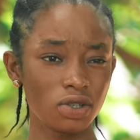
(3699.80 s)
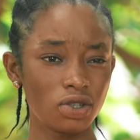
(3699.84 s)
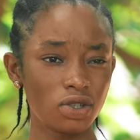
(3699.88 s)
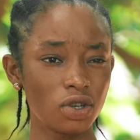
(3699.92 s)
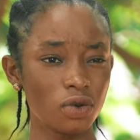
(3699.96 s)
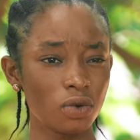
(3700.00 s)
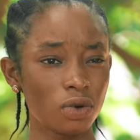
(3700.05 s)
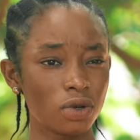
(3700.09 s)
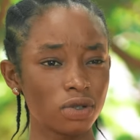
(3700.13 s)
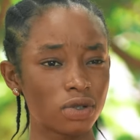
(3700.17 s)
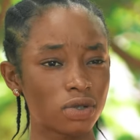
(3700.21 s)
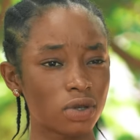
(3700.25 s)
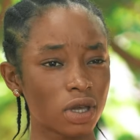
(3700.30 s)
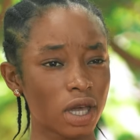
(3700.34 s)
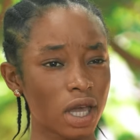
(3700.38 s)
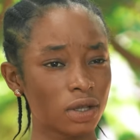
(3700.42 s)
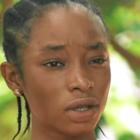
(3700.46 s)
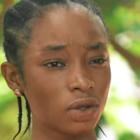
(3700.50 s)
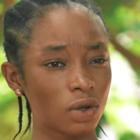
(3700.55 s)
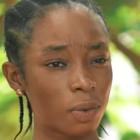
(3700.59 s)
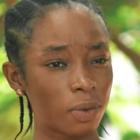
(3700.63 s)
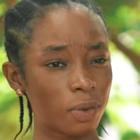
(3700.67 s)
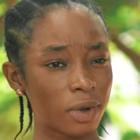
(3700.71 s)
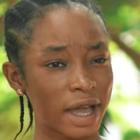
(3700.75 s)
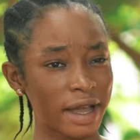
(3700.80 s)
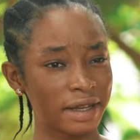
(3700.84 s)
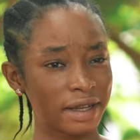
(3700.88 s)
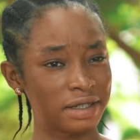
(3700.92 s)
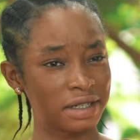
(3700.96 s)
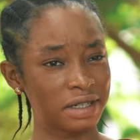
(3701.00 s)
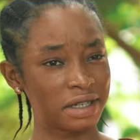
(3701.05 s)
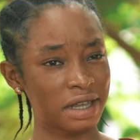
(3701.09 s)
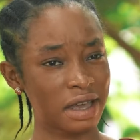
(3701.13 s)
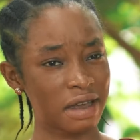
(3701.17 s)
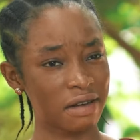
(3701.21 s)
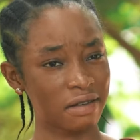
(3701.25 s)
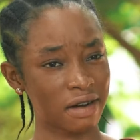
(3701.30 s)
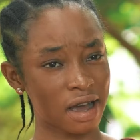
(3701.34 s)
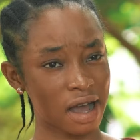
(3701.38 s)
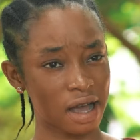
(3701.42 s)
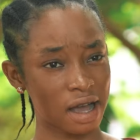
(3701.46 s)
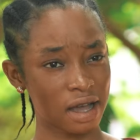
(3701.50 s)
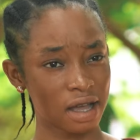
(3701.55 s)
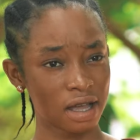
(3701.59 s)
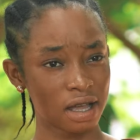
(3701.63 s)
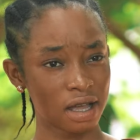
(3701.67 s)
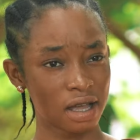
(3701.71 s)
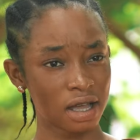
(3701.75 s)
Do you want to end up like
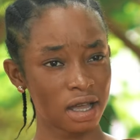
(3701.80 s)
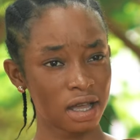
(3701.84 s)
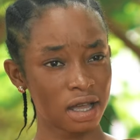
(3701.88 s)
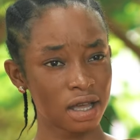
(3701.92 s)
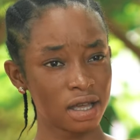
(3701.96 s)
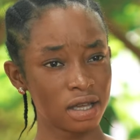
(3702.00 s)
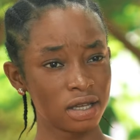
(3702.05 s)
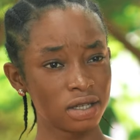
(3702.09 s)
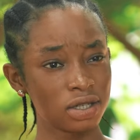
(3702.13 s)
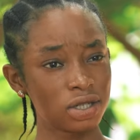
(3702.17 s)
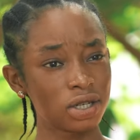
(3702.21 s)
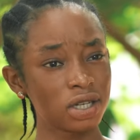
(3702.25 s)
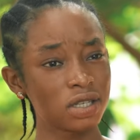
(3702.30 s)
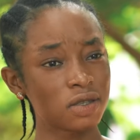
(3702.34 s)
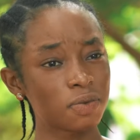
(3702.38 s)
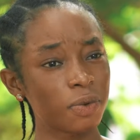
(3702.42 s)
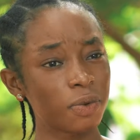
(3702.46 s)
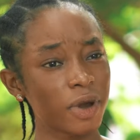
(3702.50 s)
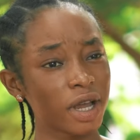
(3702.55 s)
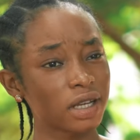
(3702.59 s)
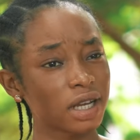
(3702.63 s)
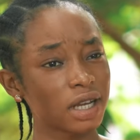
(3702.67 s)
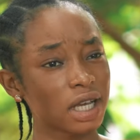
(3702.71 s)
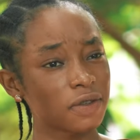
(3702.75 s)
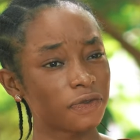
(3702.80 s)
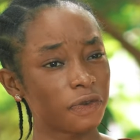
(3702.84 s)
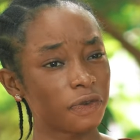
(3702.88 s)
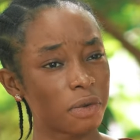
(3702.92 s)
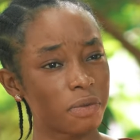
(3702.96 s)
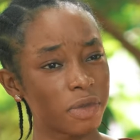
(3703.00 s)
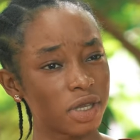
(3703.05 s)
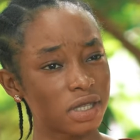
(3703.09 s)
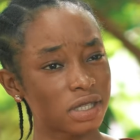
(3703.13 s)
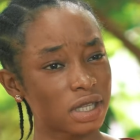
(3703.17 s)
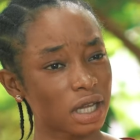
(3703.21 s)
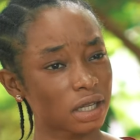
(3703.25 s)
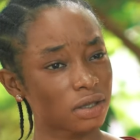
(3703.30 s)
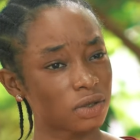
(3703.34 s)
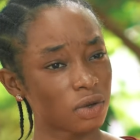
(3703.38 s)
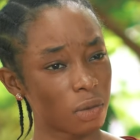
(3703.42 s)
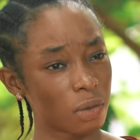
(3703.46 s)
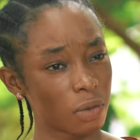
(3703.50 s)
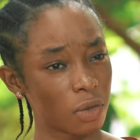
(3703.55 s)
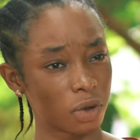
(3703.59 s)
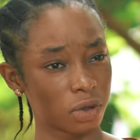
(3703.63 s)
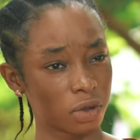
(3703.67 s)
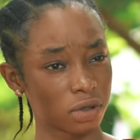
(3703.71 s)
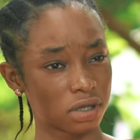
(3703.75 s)
Chidera? She's pregnant for Mr.
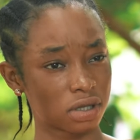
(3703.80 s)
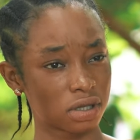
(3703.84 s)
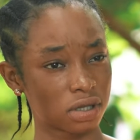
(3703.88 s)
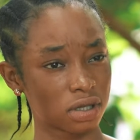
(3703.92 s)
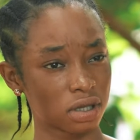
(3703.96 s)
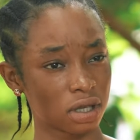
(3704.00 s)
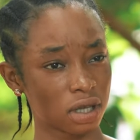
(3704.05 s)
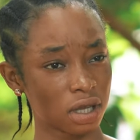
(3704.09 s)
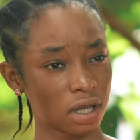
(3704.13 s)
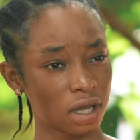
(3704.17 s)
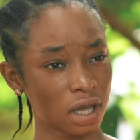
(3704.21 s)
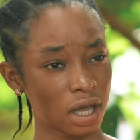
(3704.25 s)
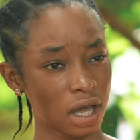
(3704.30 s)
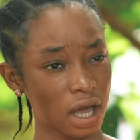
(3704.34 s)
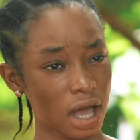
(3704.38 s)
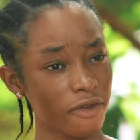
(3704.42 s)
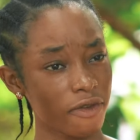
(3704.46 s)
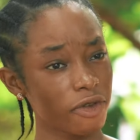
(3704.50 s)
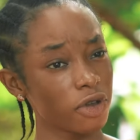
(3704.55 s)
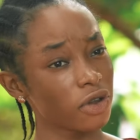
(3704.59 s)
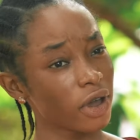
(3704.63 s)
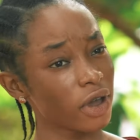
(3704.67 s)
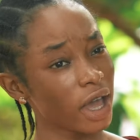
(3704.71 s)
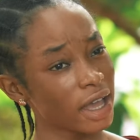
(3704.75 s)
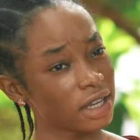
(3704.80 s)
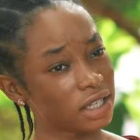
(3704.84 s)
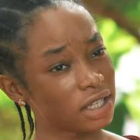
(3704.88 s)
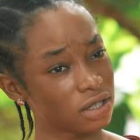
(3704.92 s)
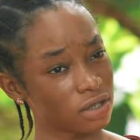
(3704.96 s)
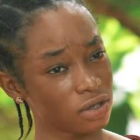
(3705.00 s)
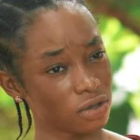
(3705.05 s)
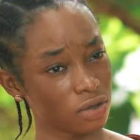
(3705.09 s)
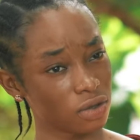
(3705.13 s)
Thomas. Have you not heard the